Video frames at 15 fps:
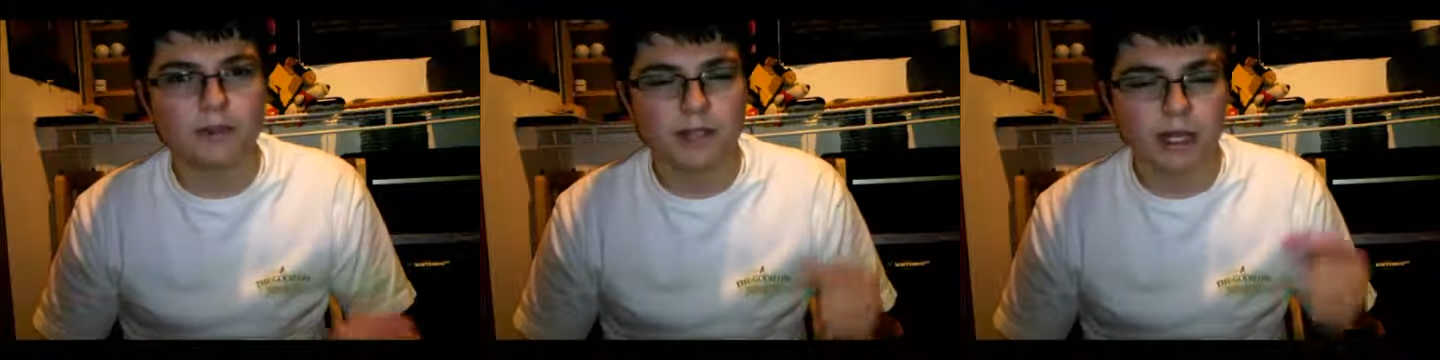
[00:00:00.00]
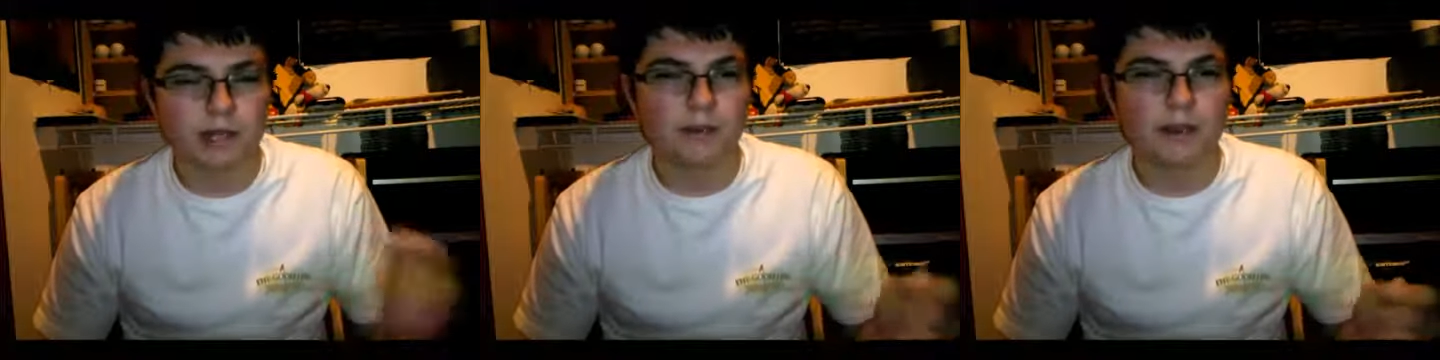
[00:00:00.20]

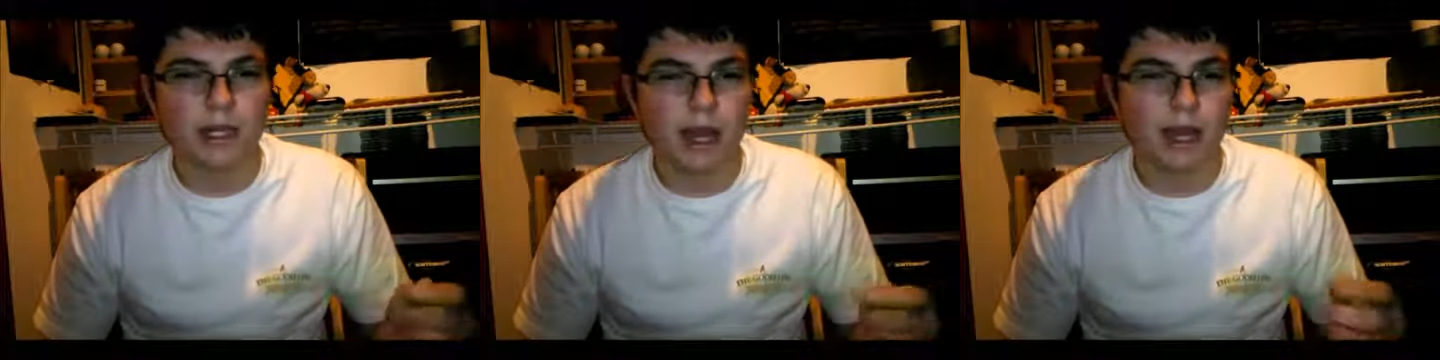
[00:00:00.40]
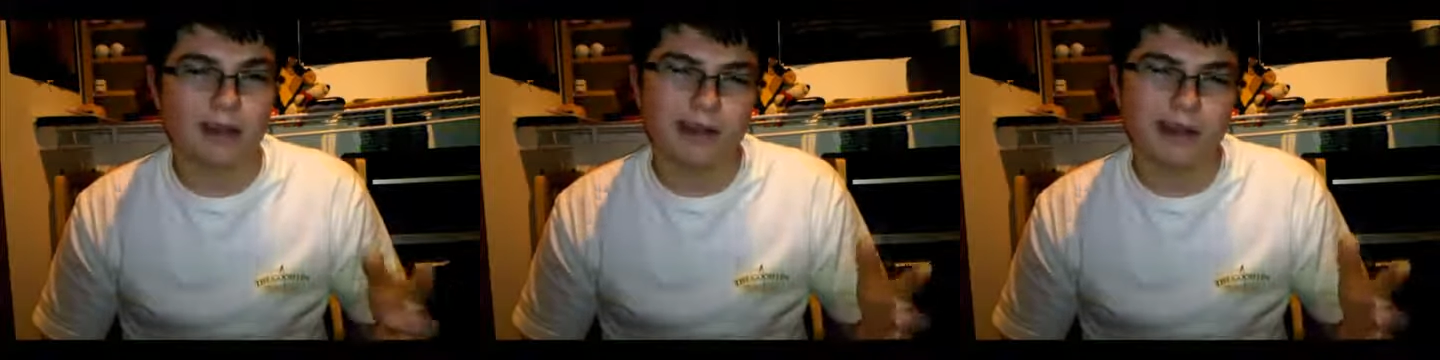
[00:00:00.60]
The second
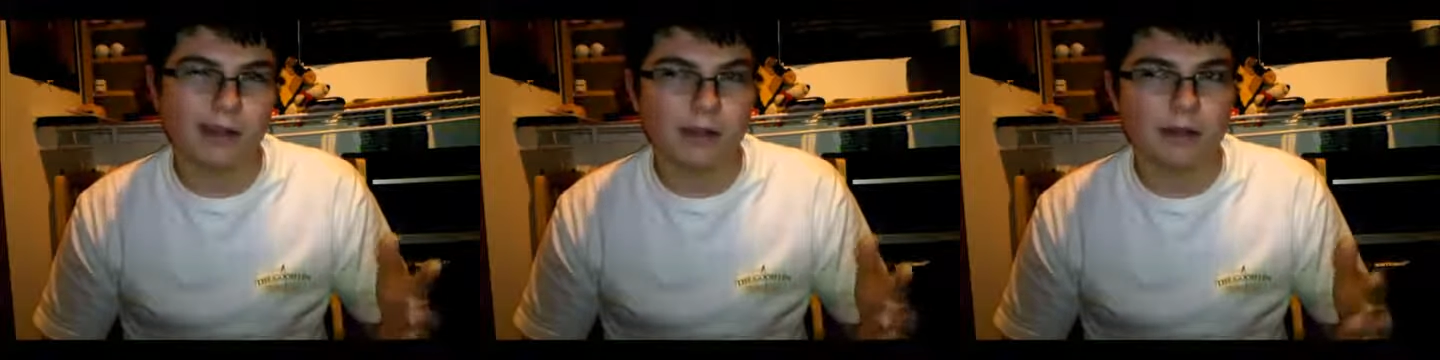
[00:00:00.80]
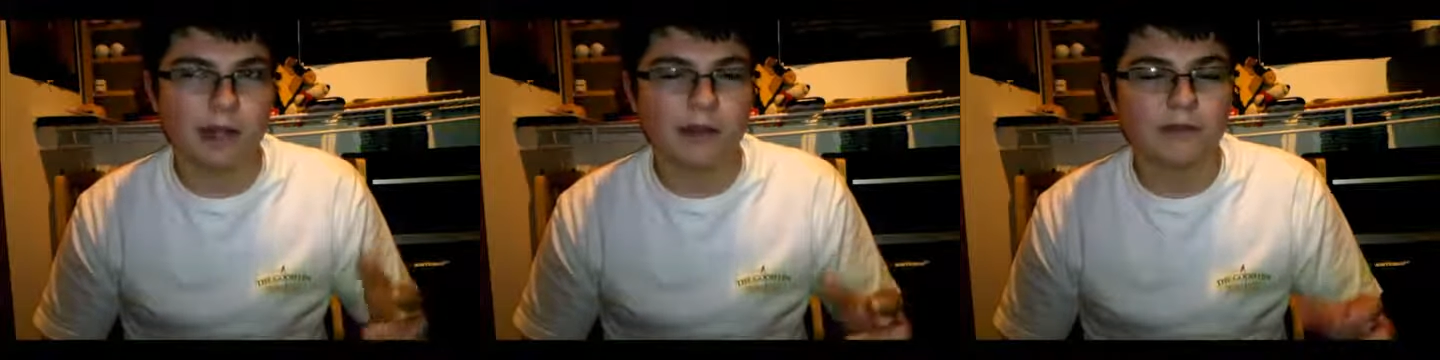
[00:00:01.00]
one got,
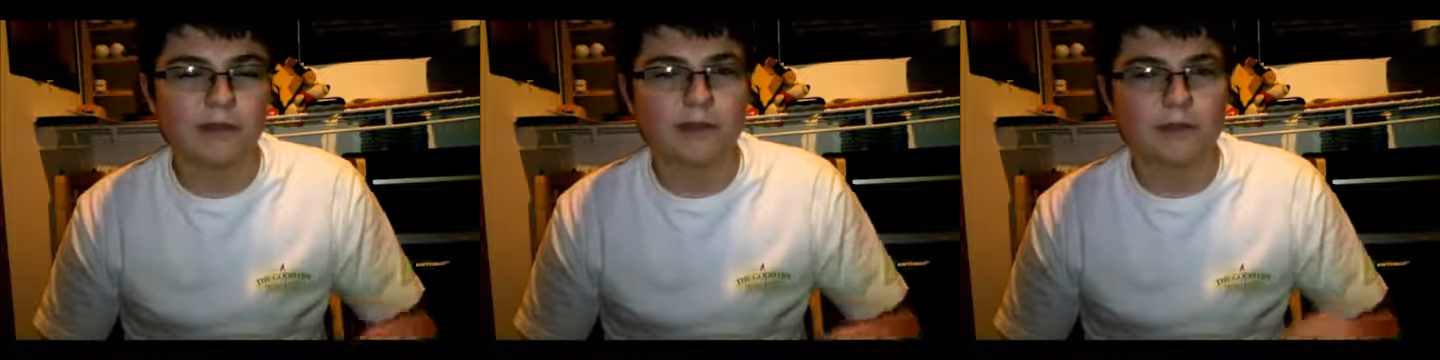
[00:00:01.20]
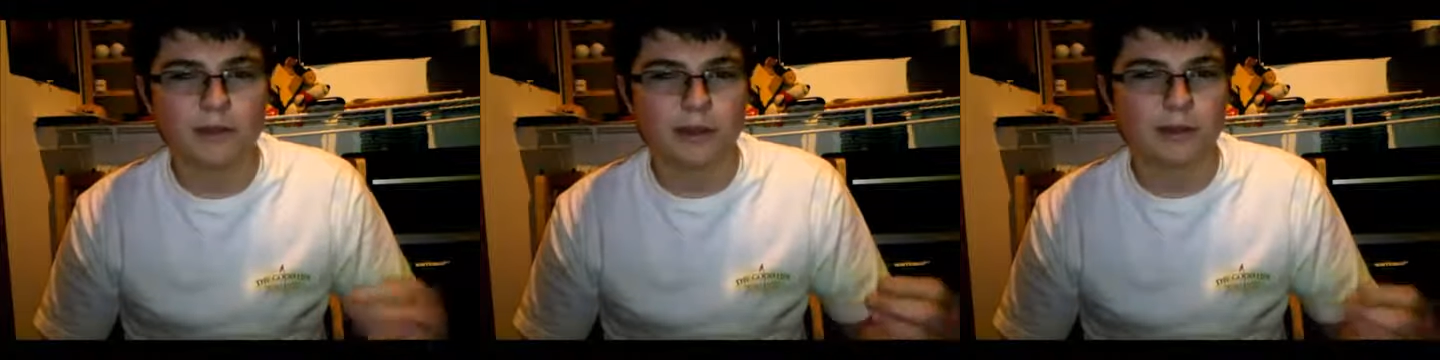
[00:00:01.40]
eh, okay,
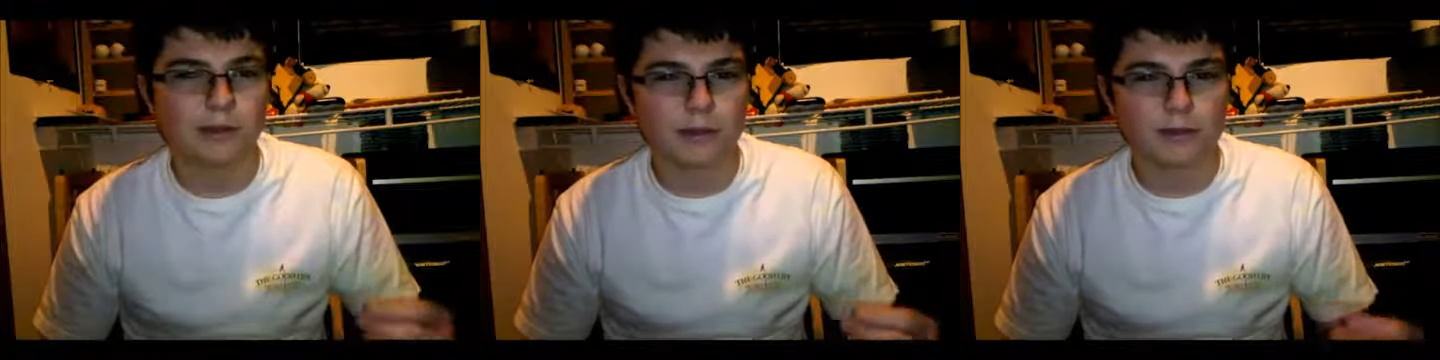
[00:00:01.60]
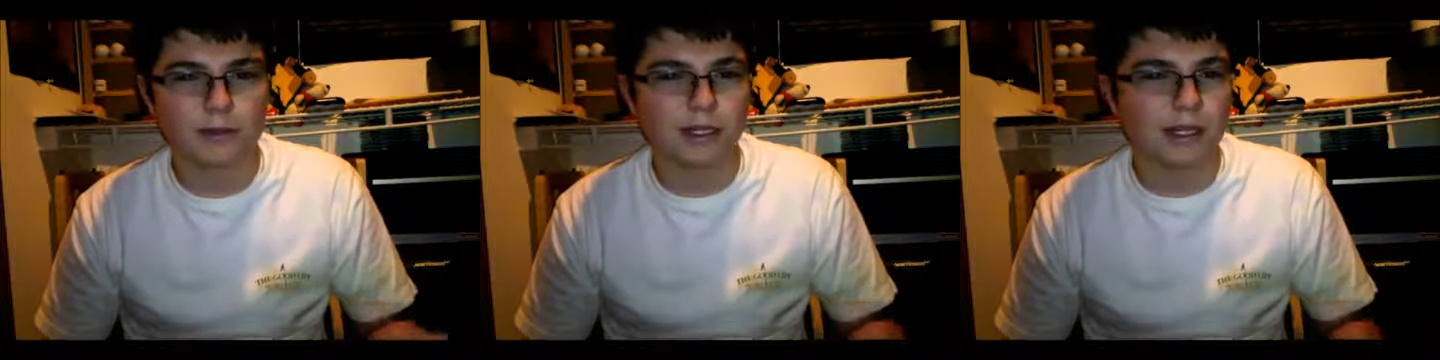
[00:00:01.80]
views, but the
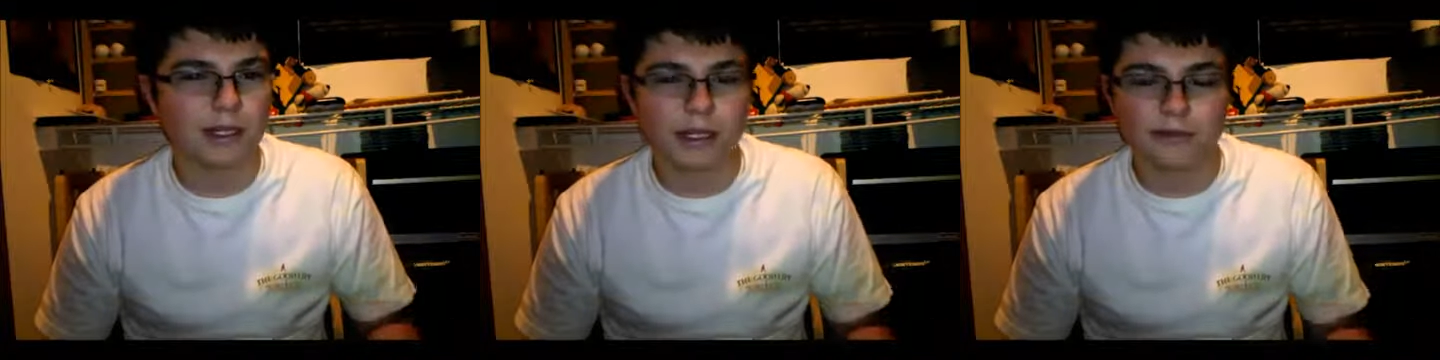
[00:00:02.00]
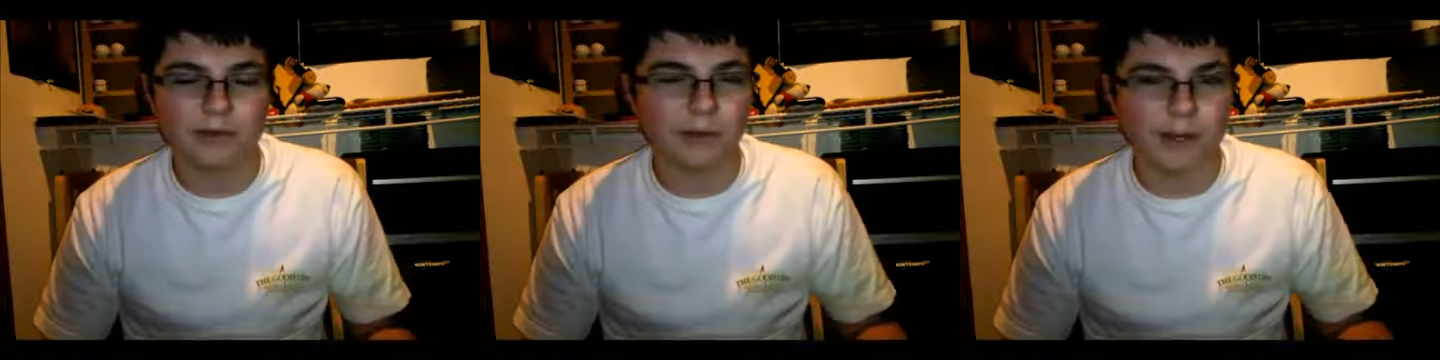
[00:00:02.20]
third one
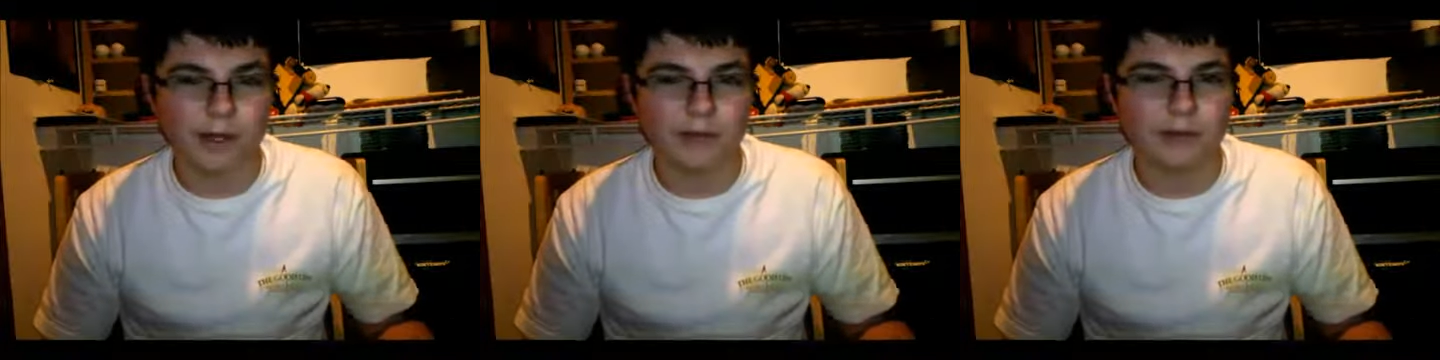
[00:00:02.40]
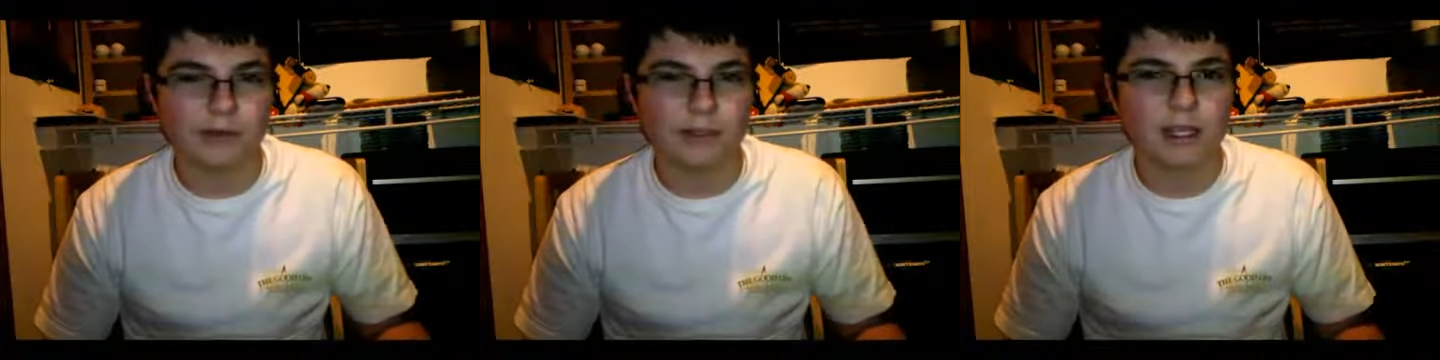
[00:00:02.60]
didn't get very
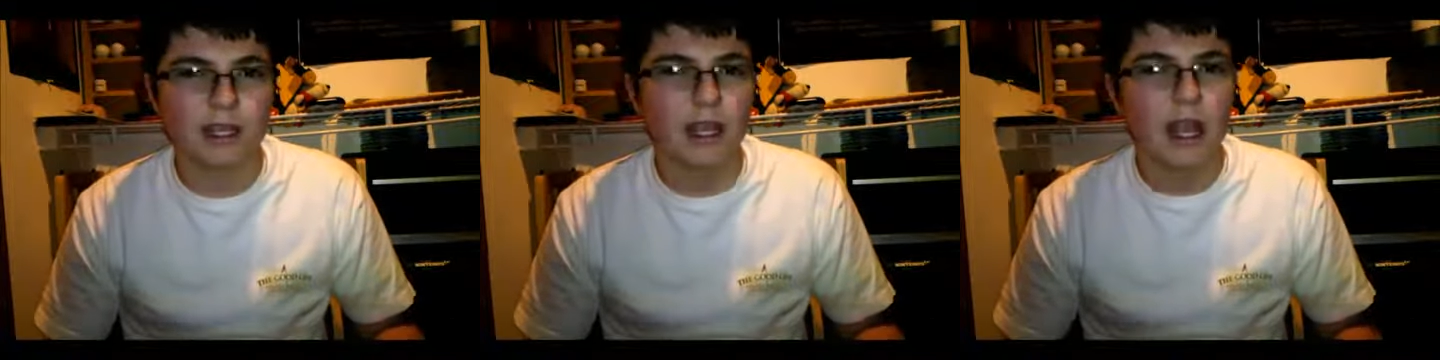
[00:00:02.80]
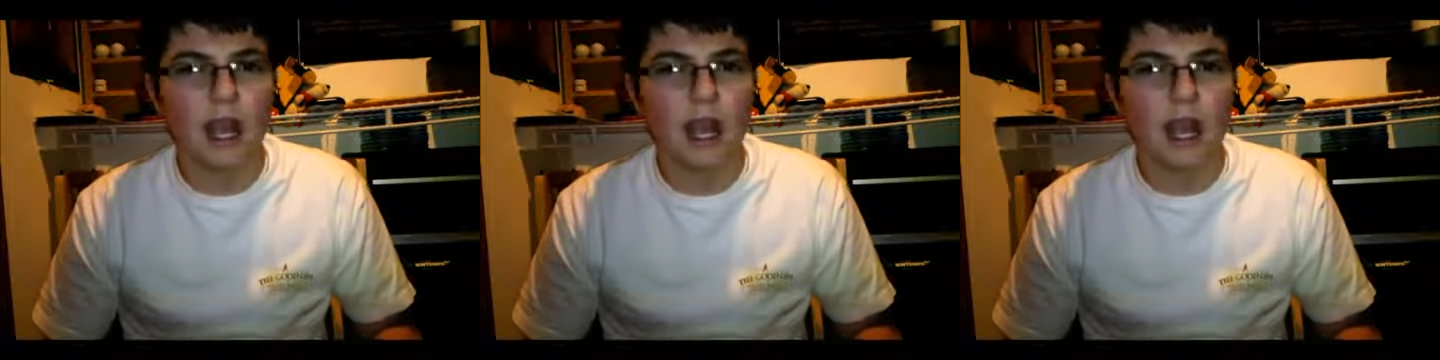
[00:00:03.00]
many views.